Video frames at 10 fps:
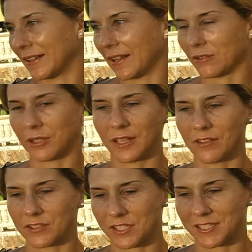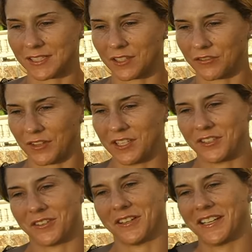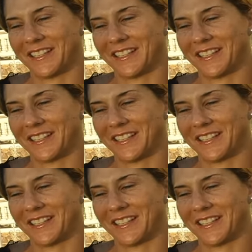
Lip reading: and that's why life is just an adventure.